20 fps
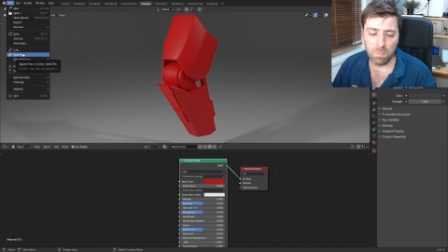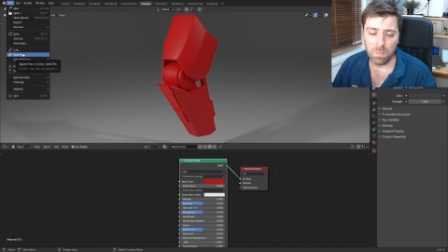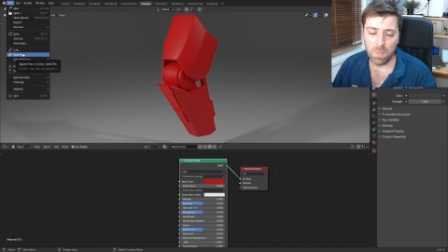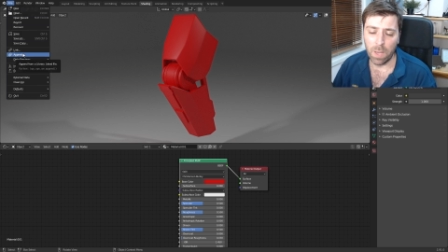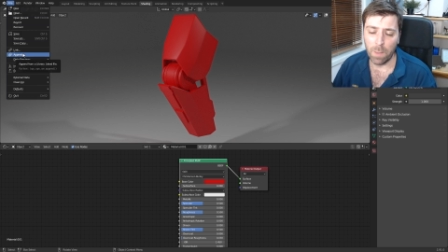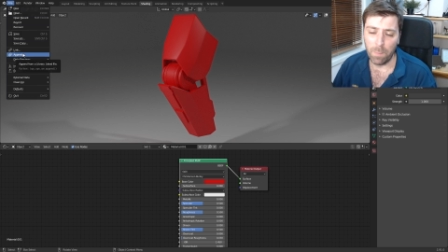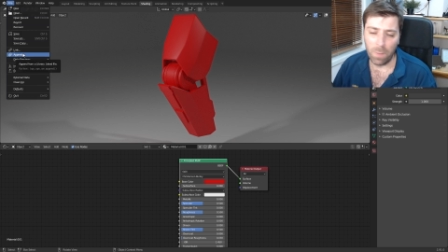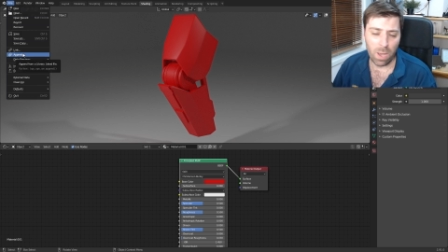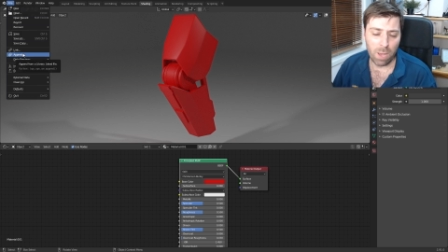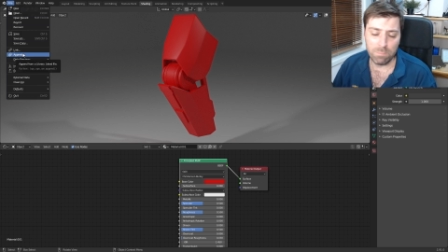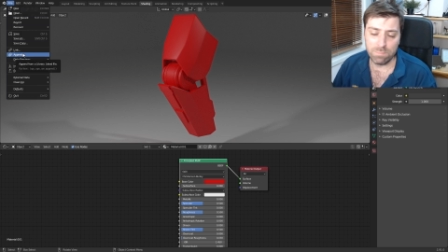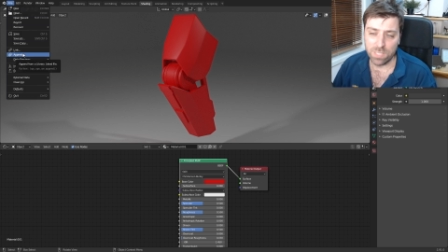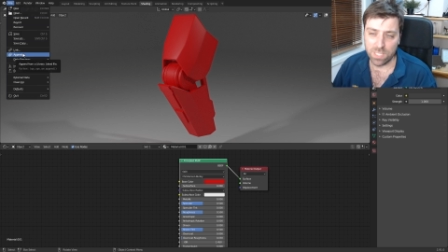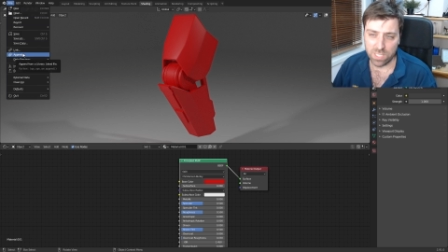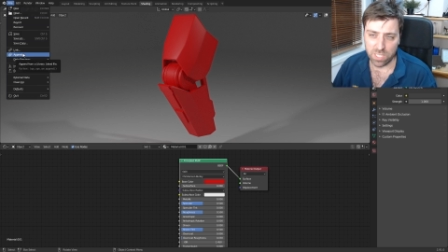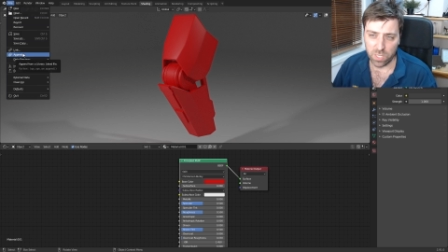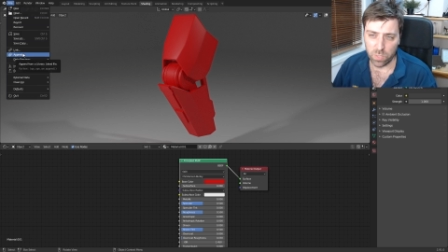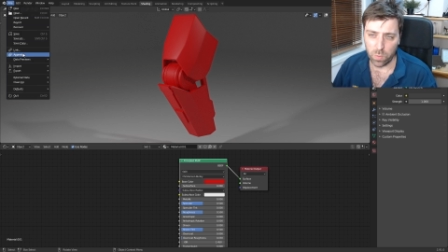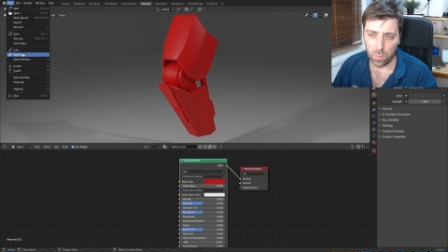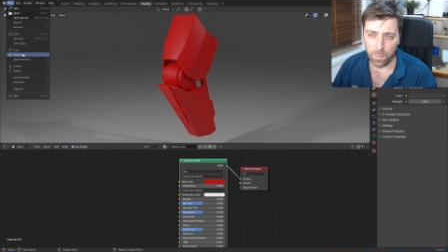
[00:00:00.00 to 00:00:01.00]
I'm just
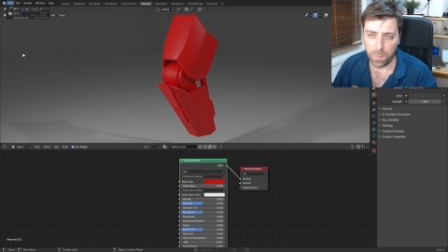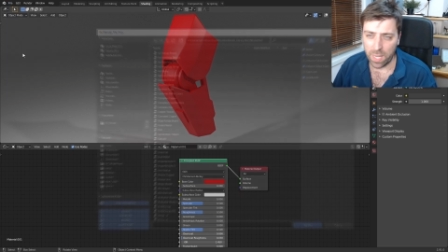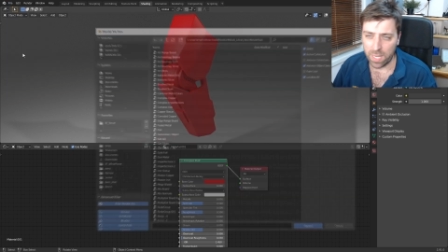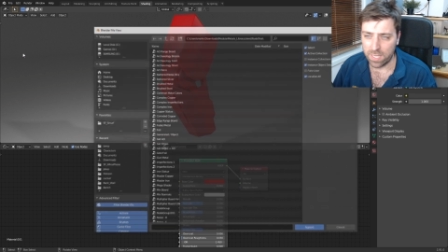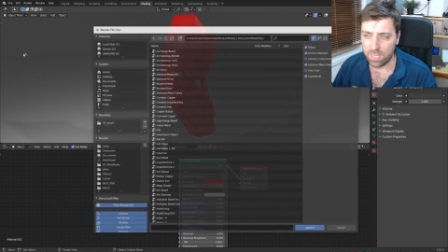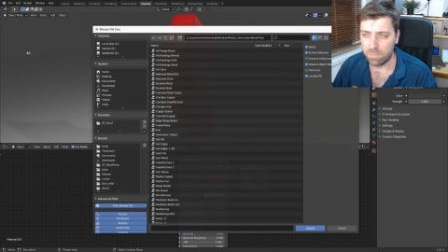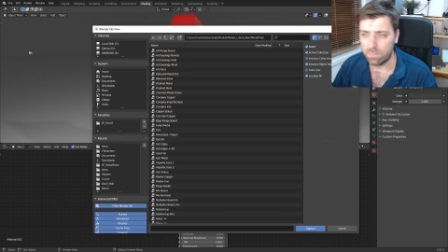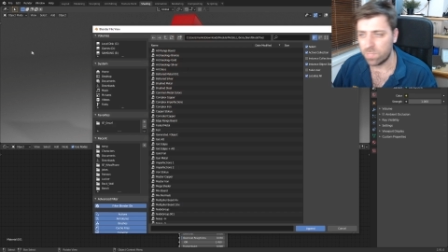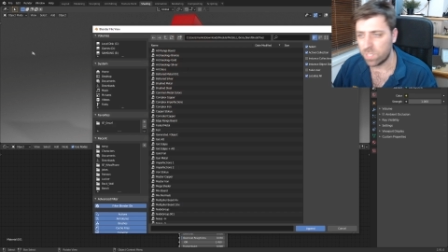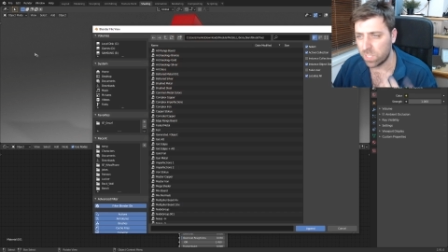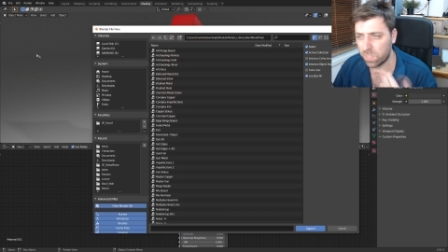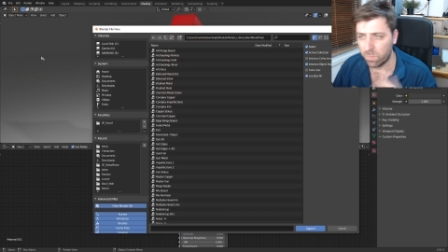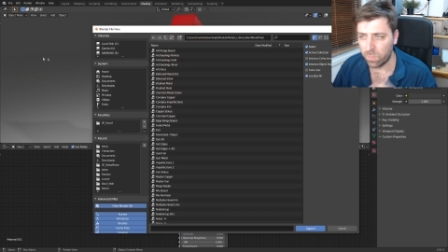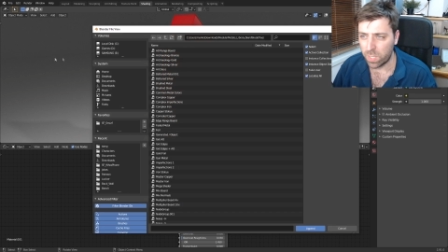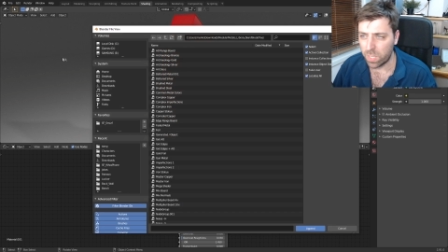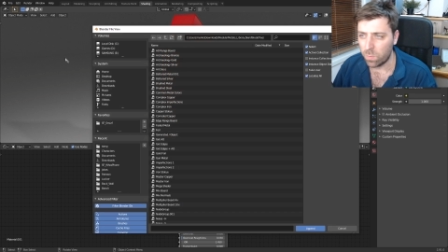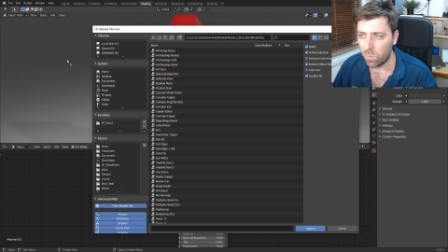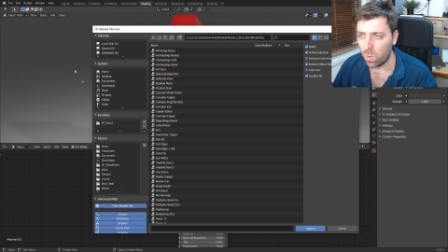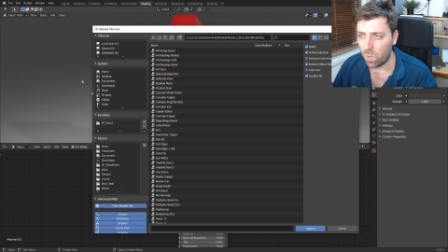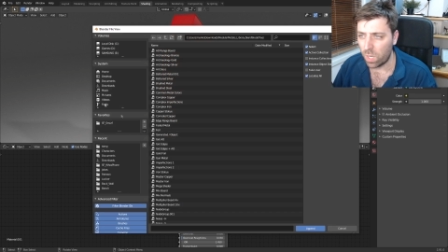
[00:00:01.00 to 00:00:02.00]
going to append them just to
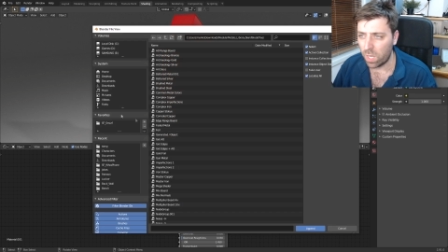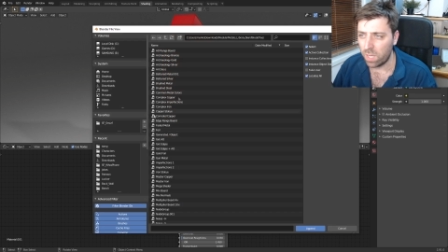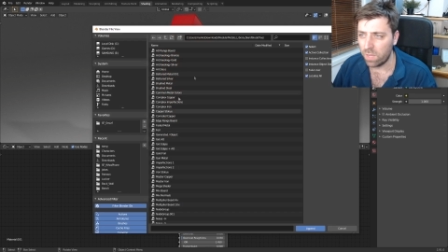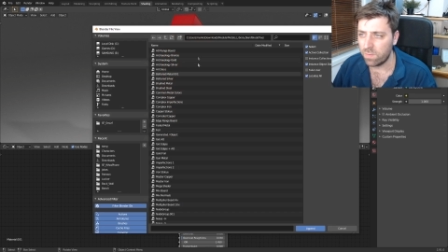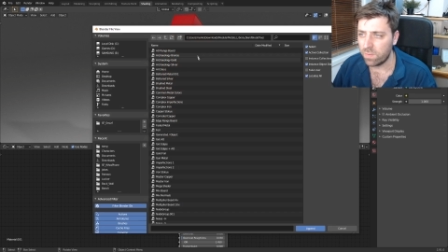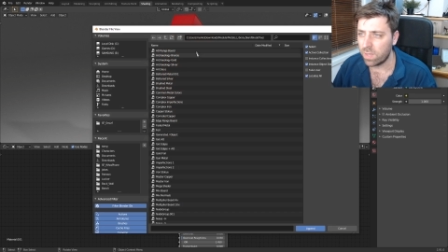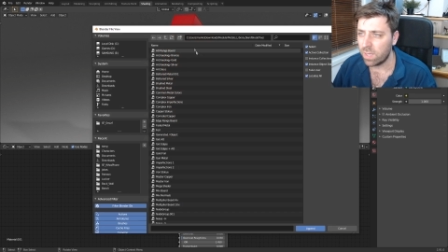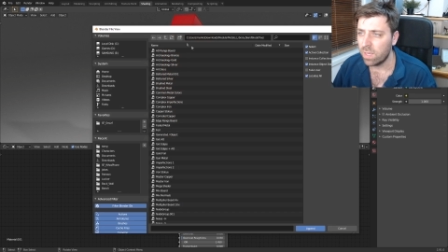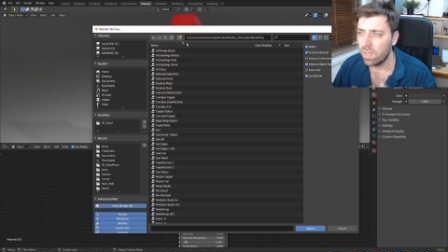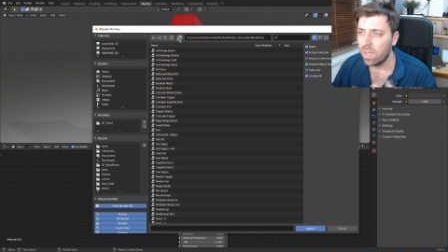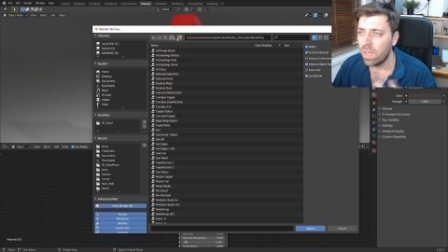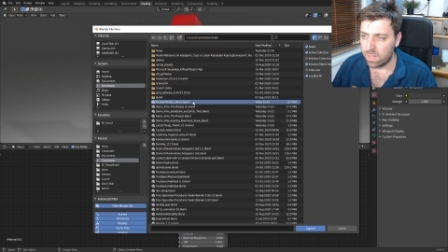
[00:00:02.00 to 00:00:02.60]
bring them all over.